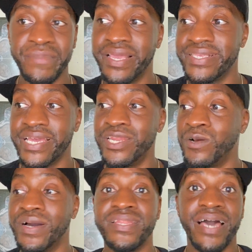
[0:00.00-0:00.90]
Because I
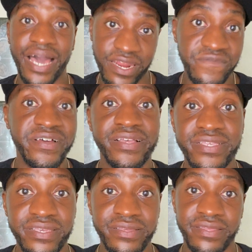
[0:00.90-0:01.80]
know a lot of
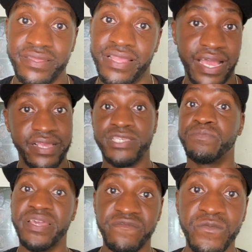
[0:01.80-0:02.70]
us, and I can
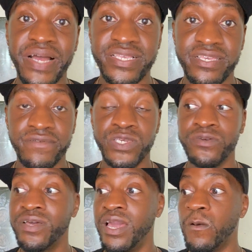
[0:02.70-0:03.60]
speak for myself too,